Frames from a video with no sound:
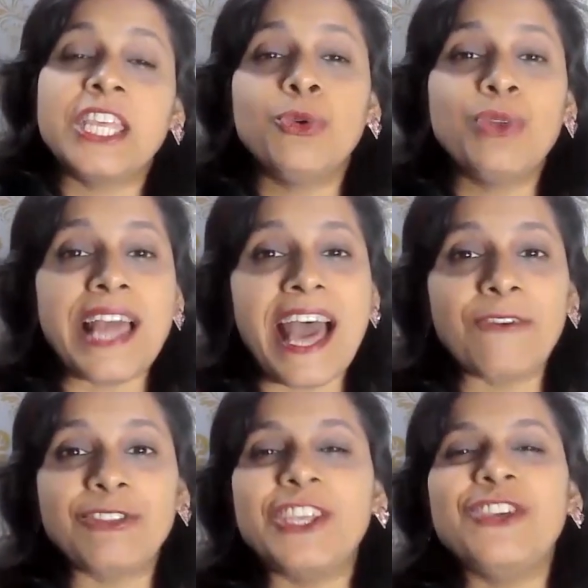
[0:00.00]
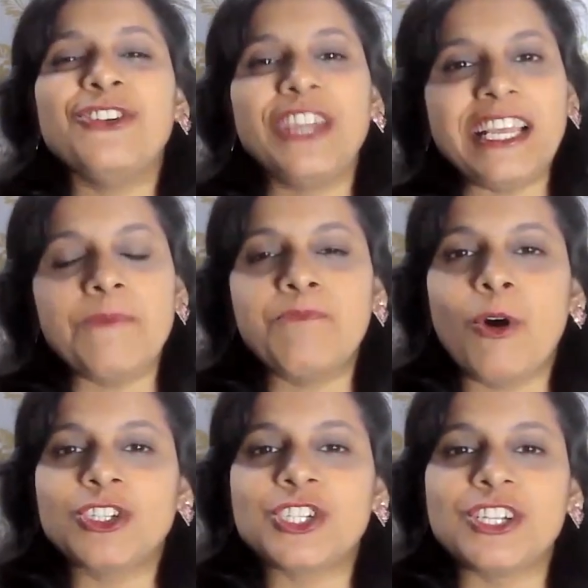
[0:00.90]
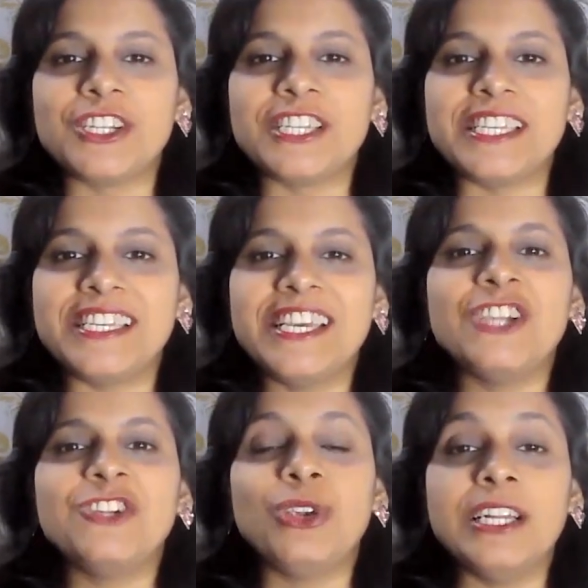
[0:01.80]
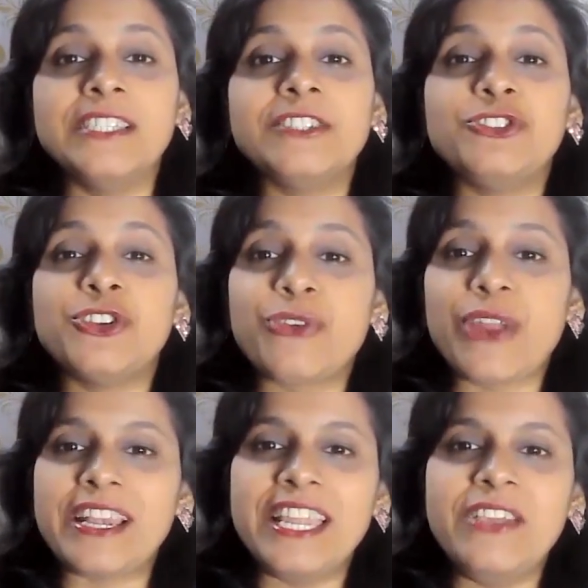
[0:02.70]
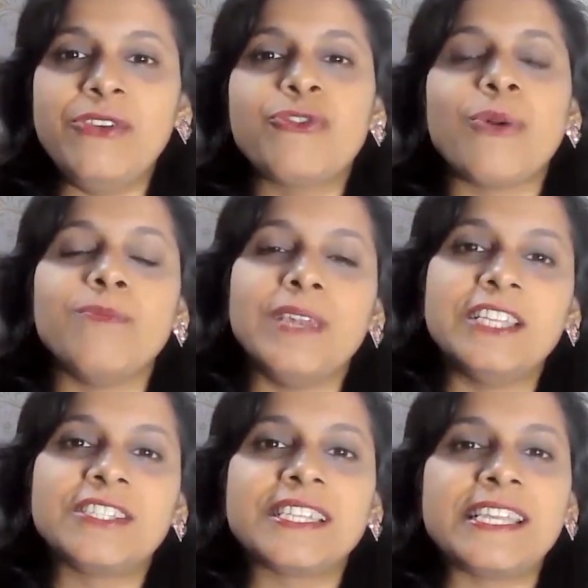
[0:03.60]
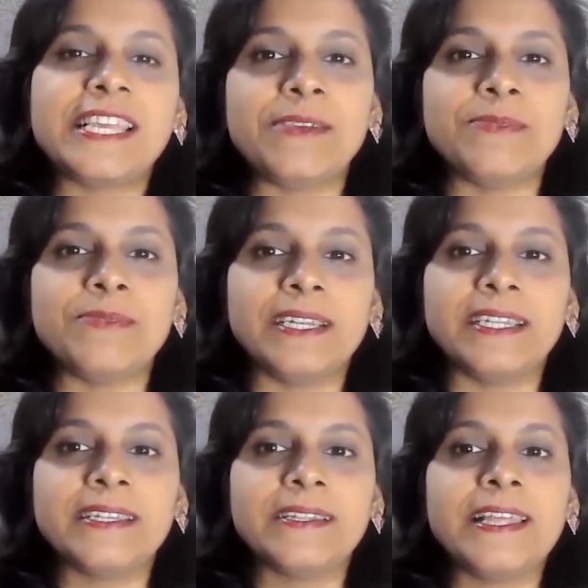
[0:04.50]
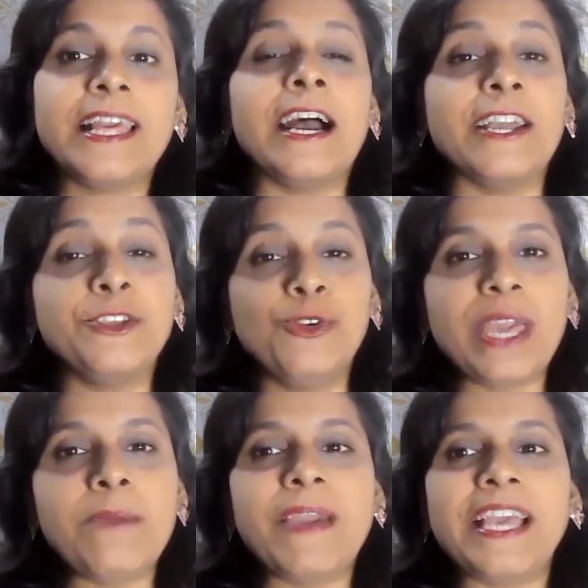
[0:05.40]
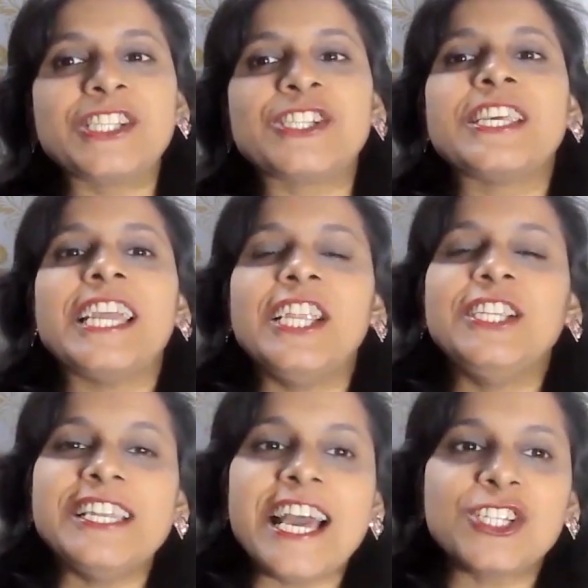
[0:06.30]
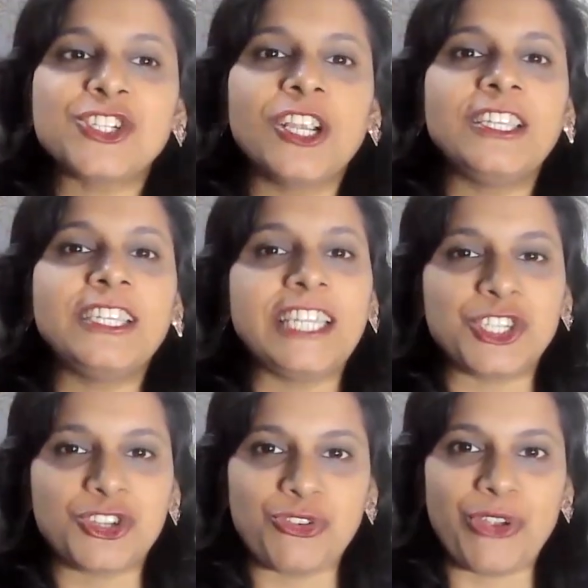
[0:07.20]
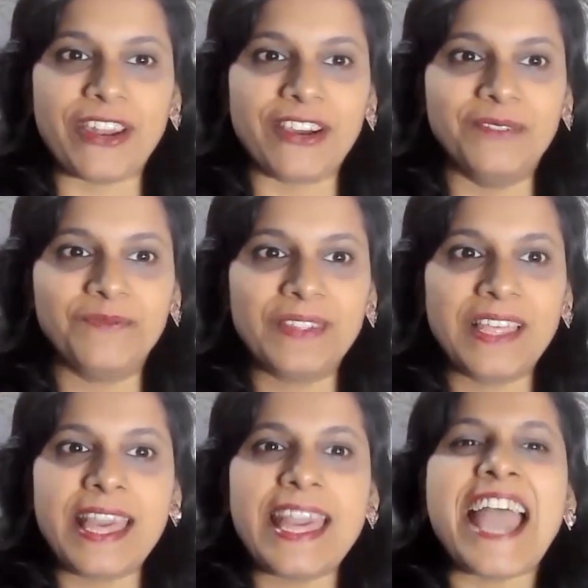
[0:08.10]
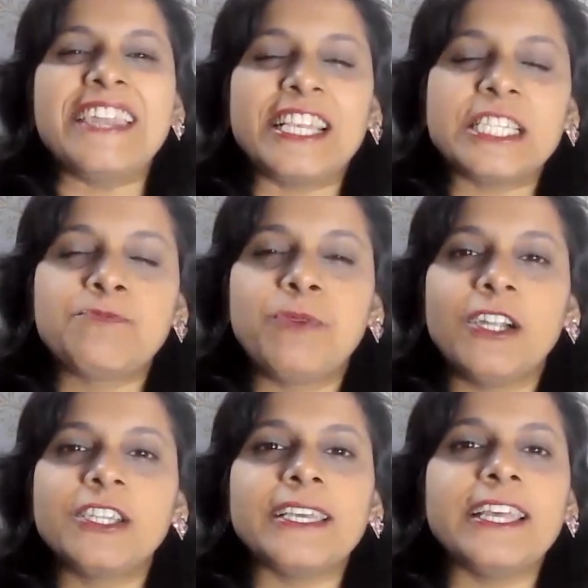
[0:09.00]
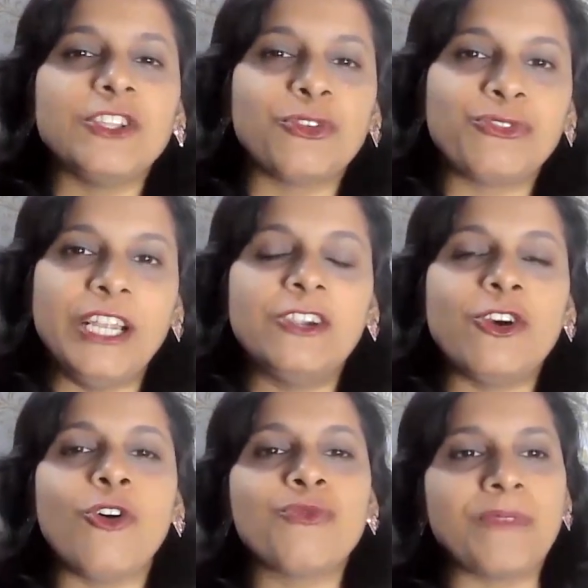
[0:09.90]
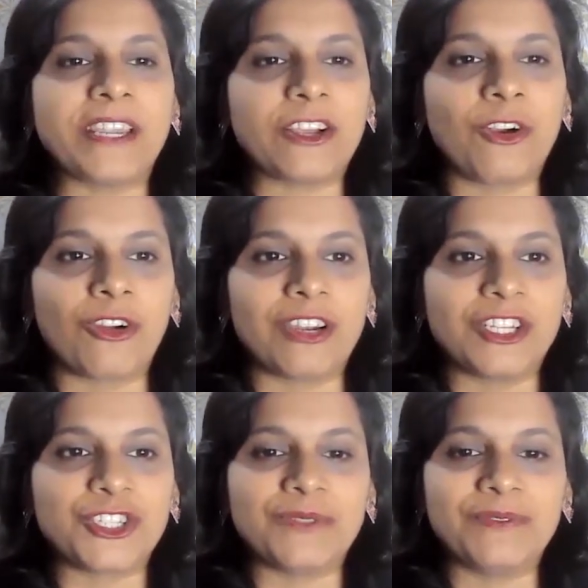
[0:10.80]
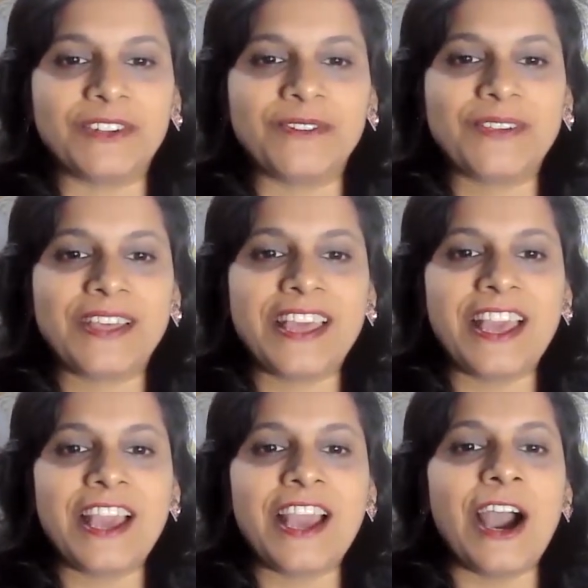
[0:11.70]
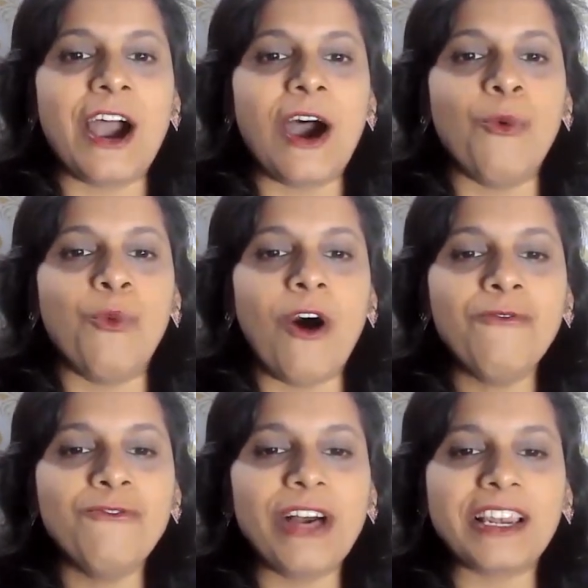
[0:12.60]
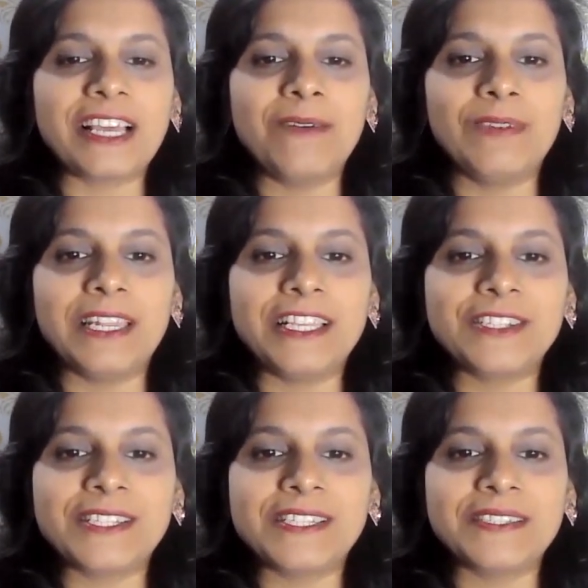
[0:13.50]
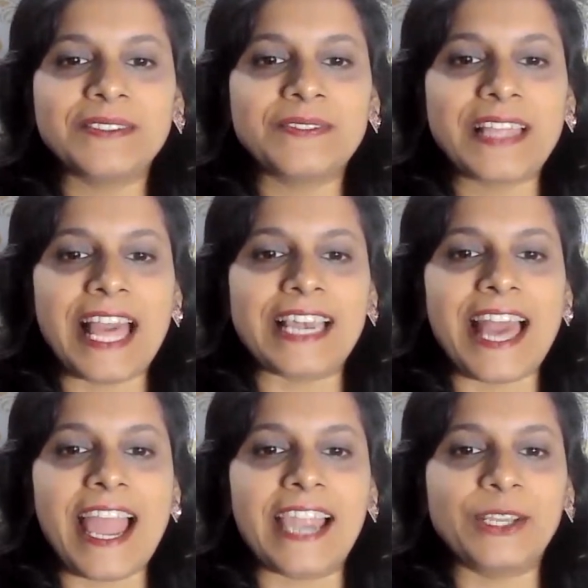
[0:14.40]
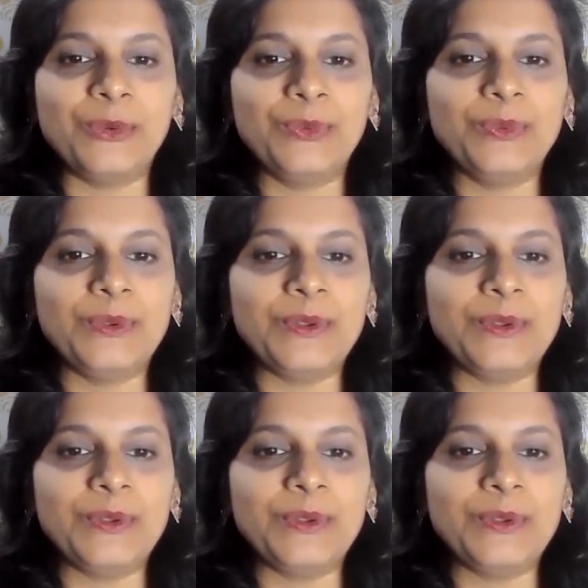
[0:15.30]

you will have the unique opportunity to learn directly from Liz Kimball, a UK-based international teacher trainer and expert in the field of metacognition. A warm welcome, Liz. I'll add you.